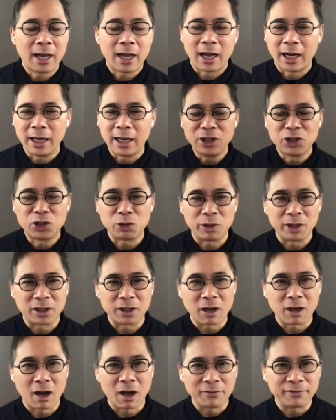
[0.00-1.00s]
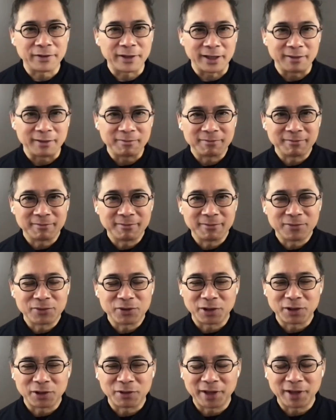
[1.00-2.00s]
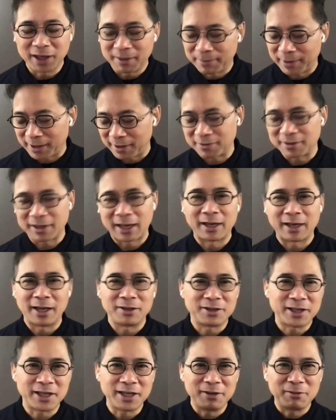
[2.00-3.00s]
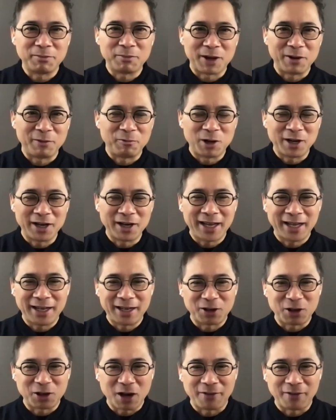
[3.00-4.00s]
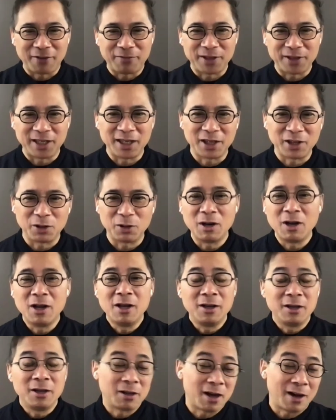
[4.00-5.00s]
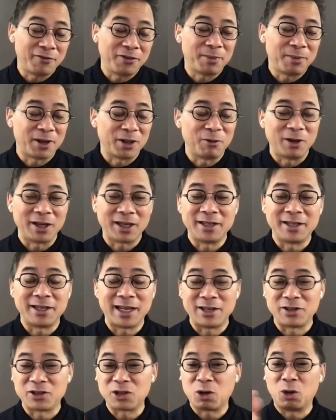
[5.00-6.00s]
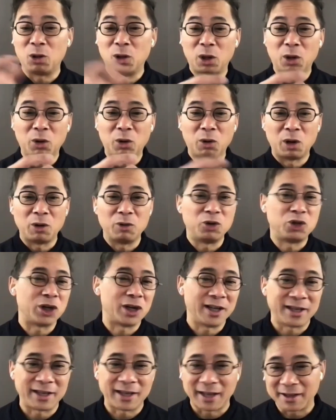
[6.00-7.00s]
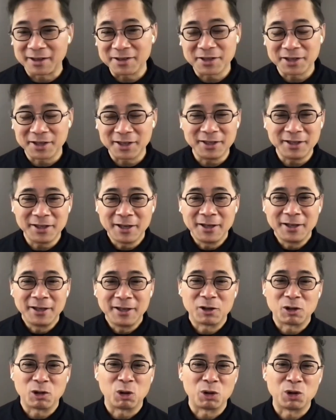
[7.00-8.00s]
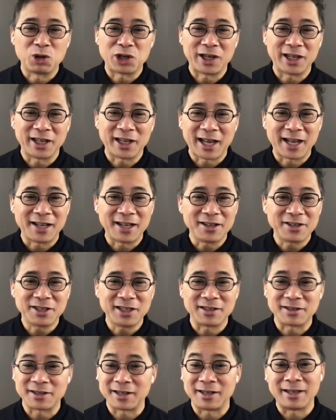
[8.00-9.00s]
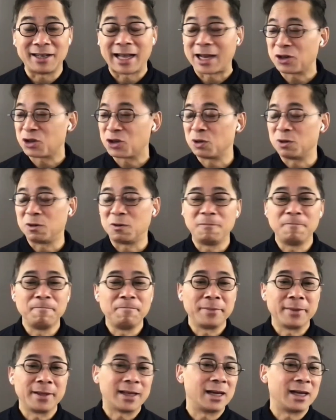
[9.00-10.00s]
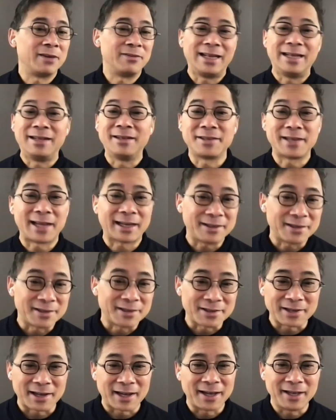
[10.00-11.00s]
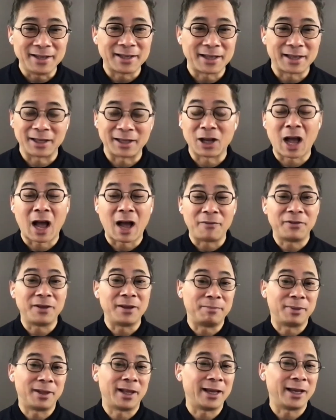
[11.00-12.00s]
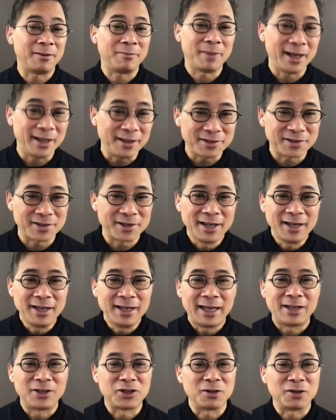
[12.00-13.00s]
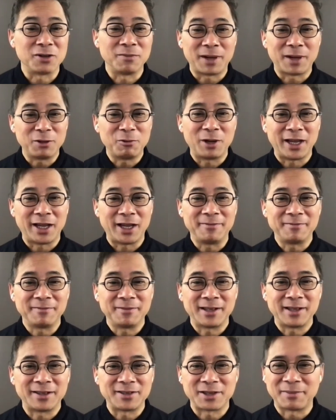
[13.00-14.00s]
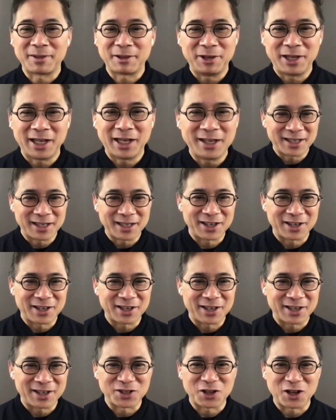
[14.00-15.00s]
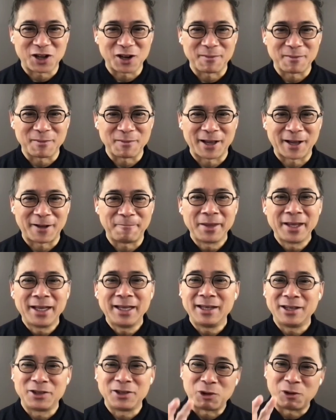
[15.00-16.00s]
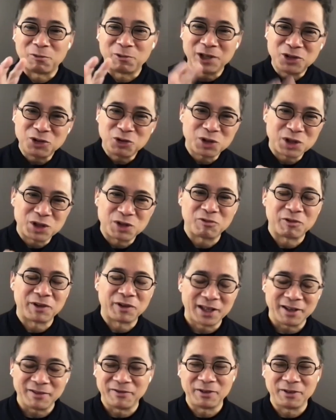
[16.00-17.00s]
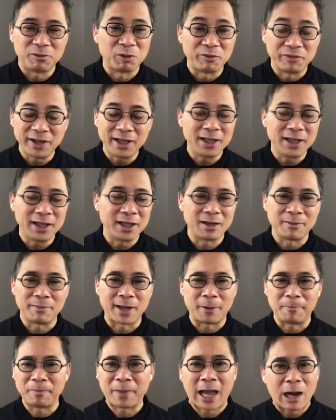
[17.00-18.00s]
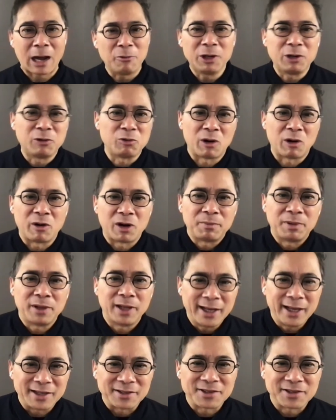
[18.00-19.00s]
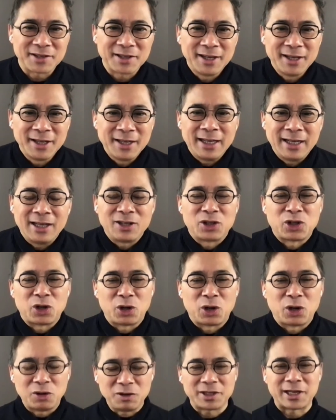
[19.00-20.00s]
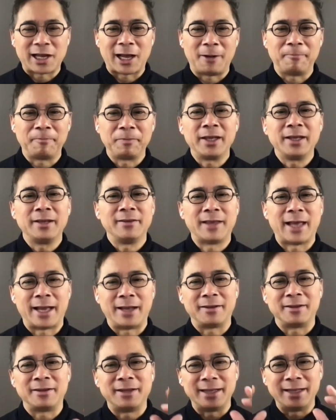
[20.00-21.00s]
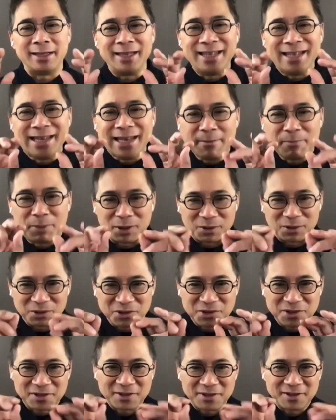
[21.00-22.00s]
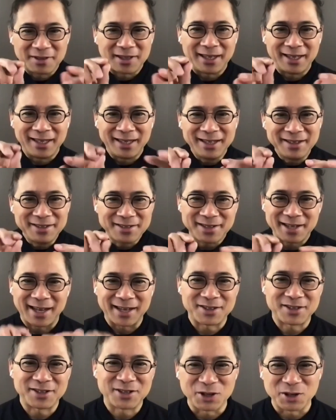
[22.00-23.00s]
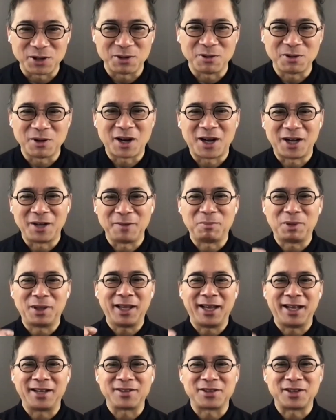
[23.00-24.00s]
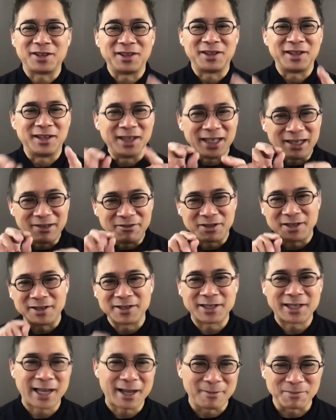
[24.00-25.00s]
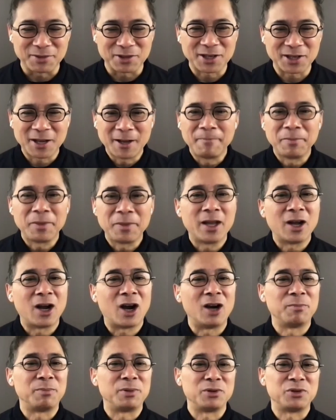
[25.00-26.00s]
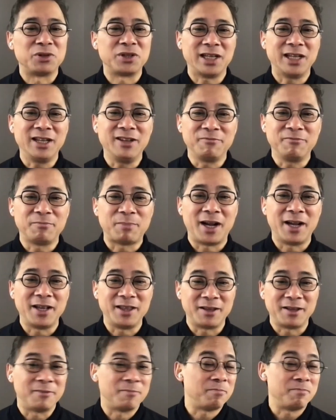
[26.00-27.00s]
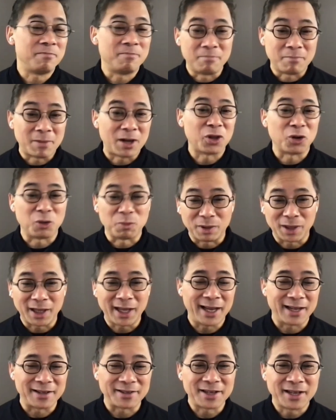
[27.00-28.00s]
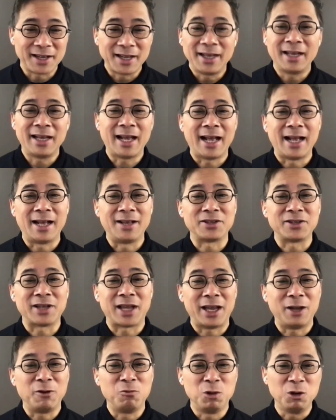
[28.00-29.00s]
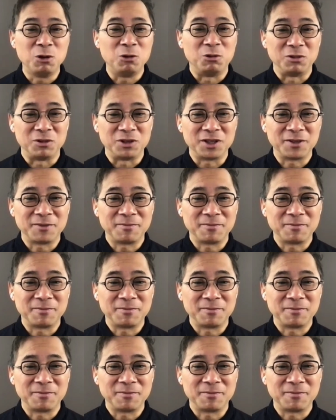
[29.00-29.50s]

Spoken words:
I enjoy coffee. So think about it. I got tea on one end and coffee on the other. Coffee, by the way, contains chlorogenic acid. Chlorogenic acid is a natural kind of insecticide that the coffee plant makes. And so, by the way, something we get a chance to talk about is what research is really revealing about how we grow our plants. Turns out that the nibbles that insects do on plants, on the leaves and stems, are perceived by the mother plant as a wound.